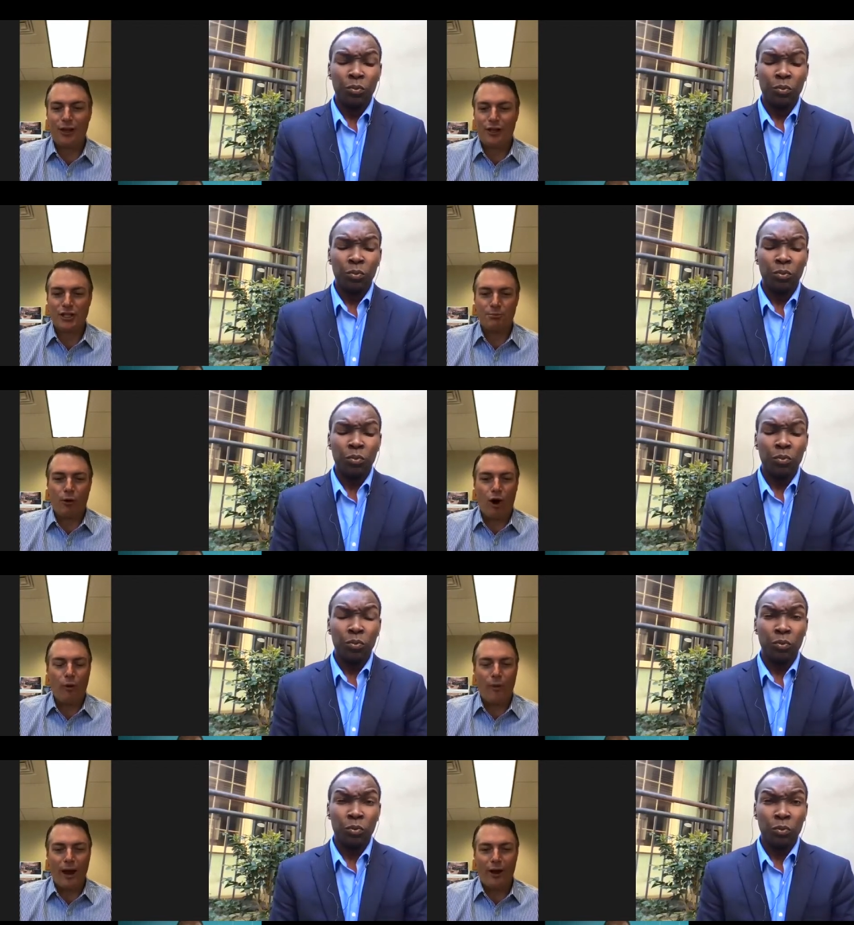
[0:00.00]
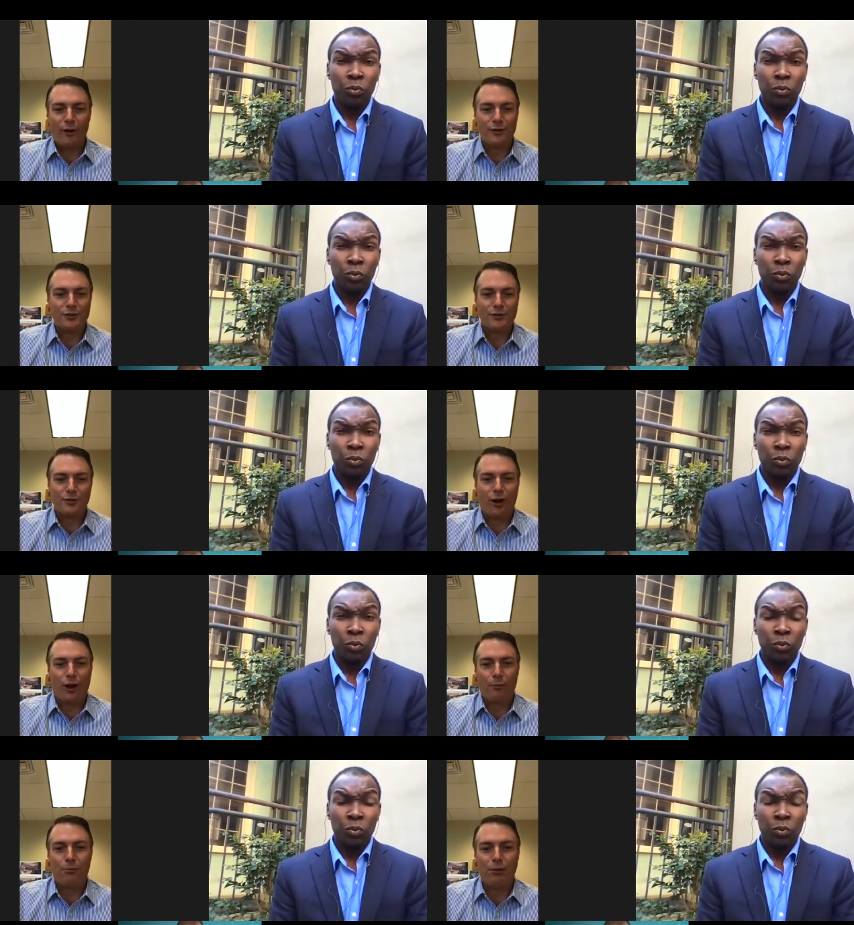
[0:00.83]
Speaker 1: small wares,
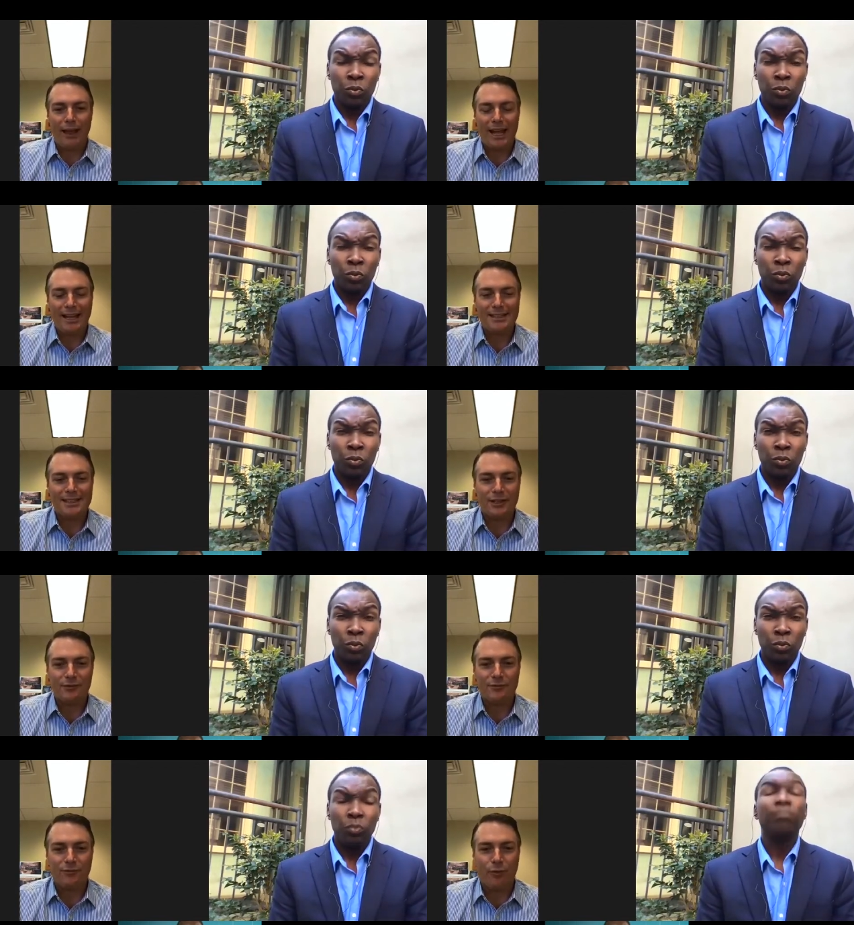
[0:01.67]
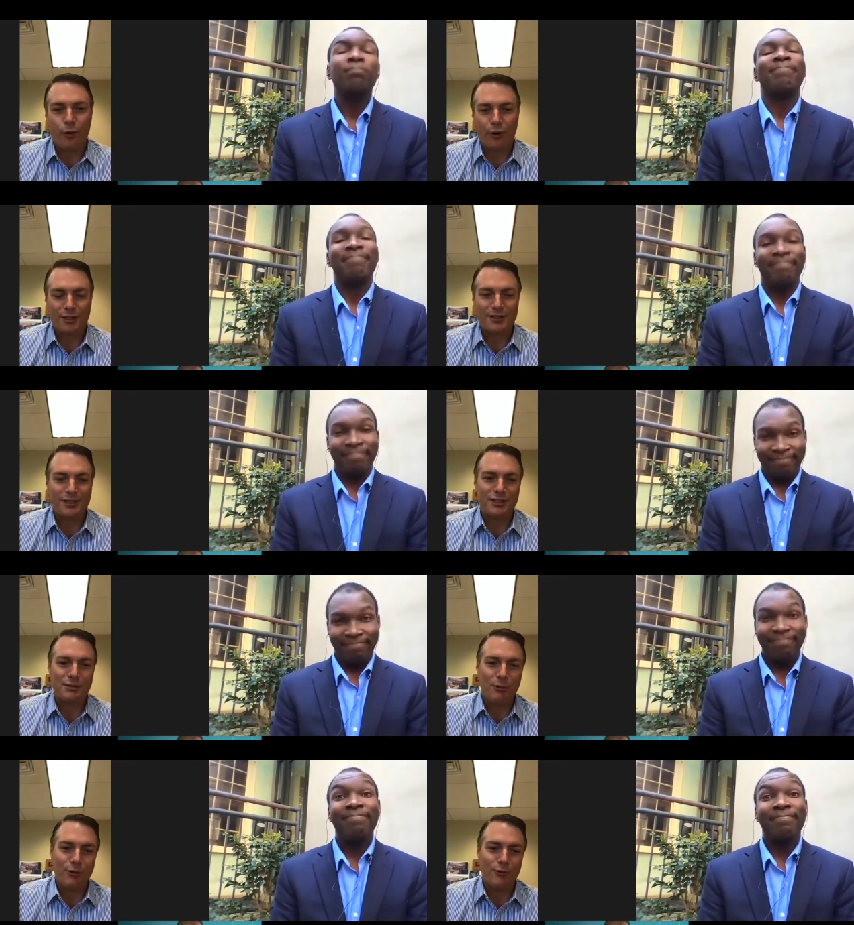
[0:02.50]
our plates and forks and
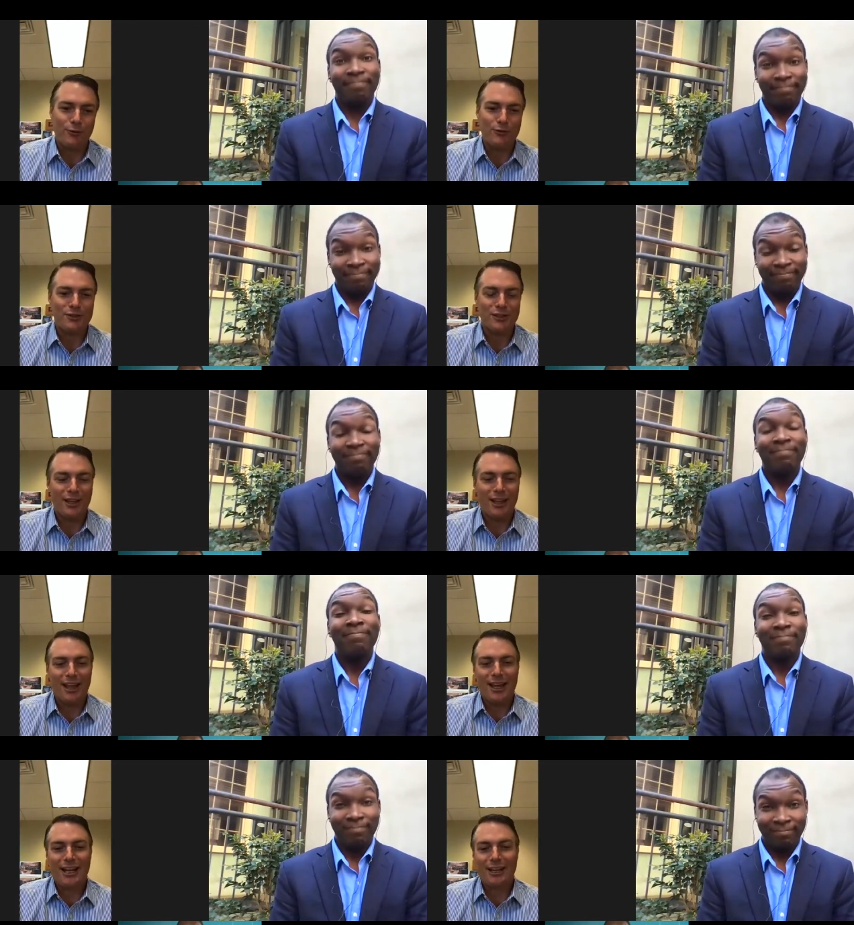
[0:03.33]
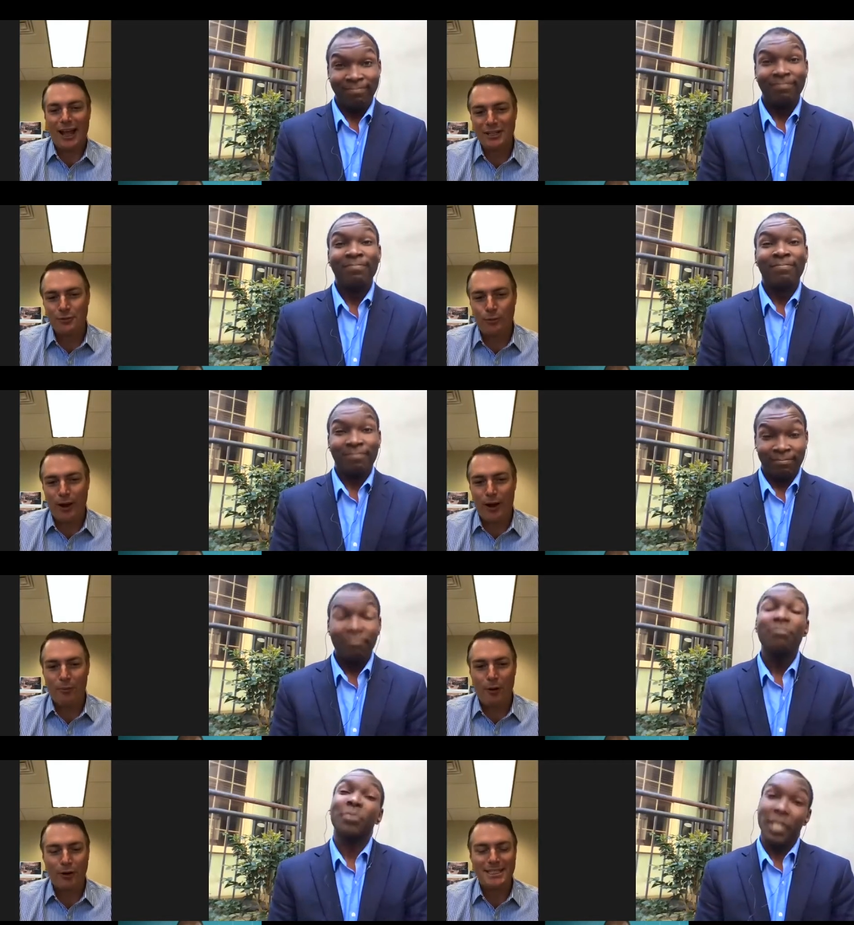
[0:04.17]
spoons,
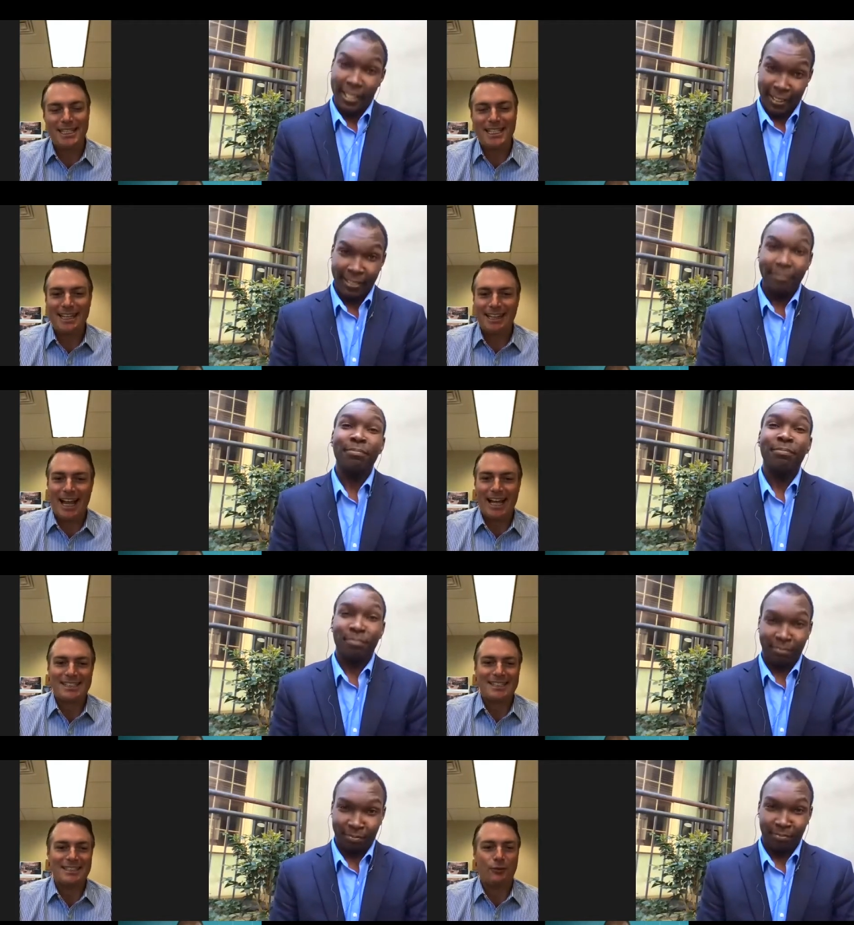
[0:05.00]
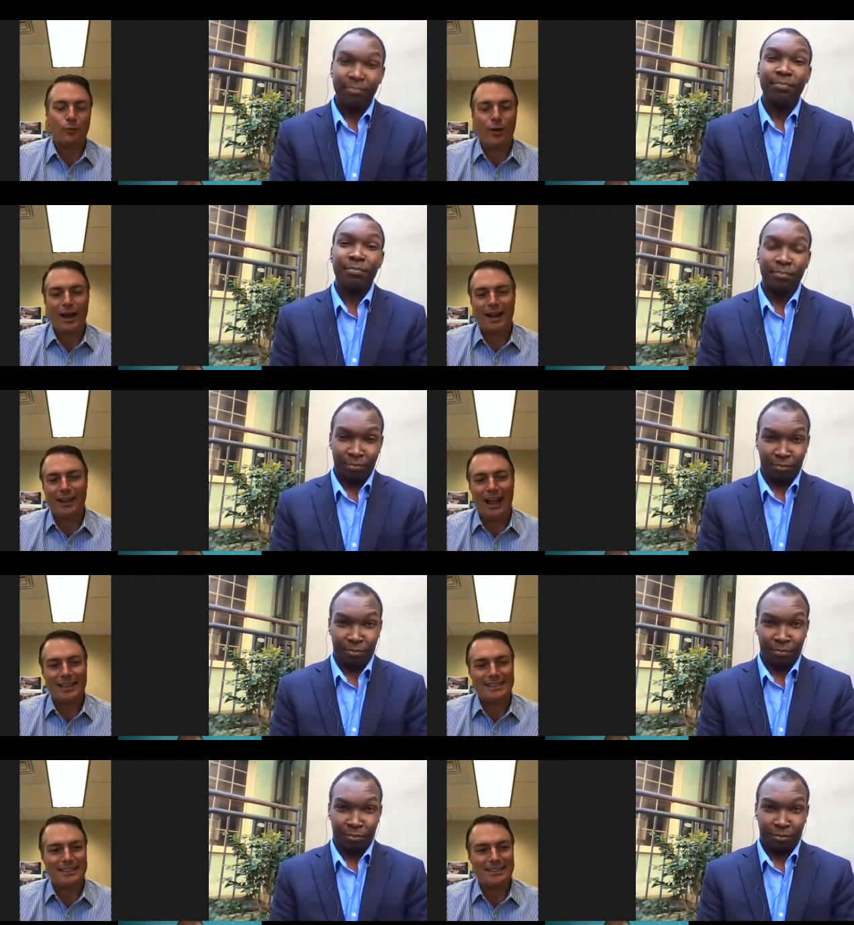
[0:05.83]
glassware, martini glasses and wine
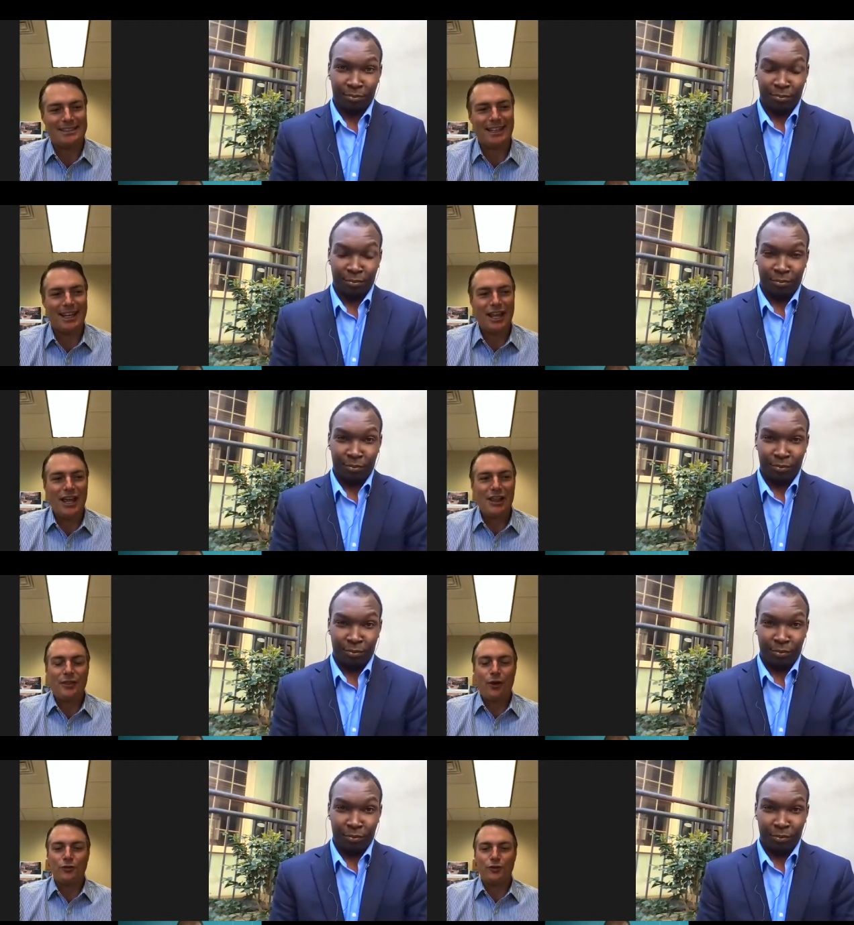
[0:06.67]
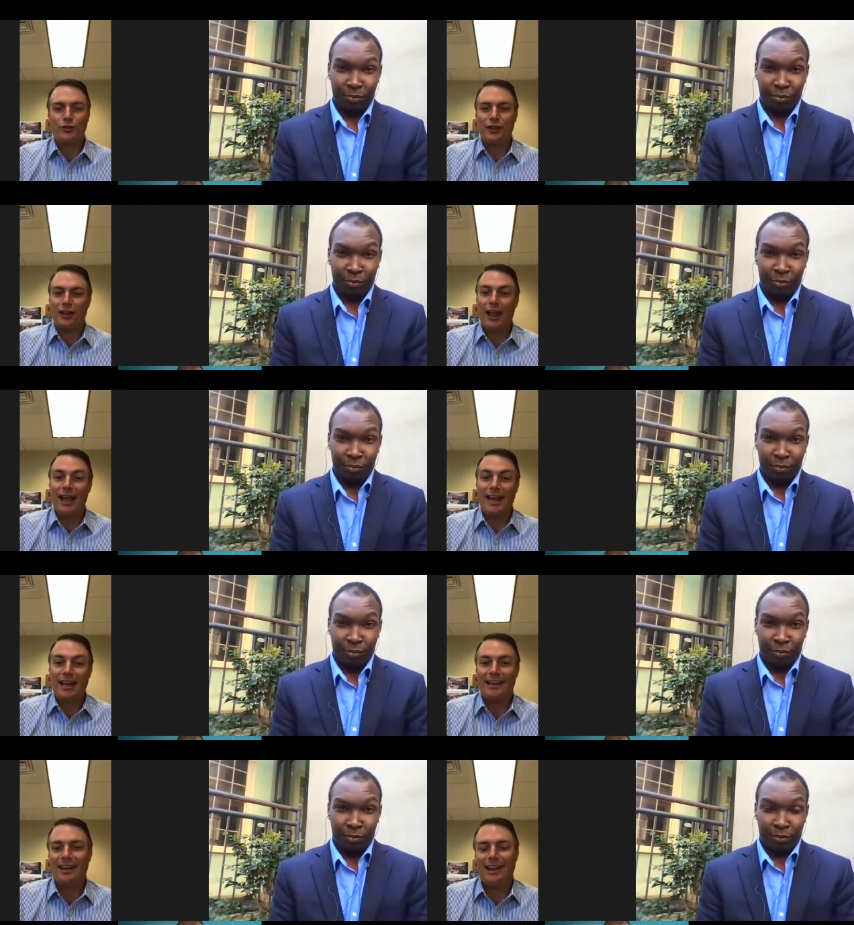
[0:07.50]
glasses. Those are delayed.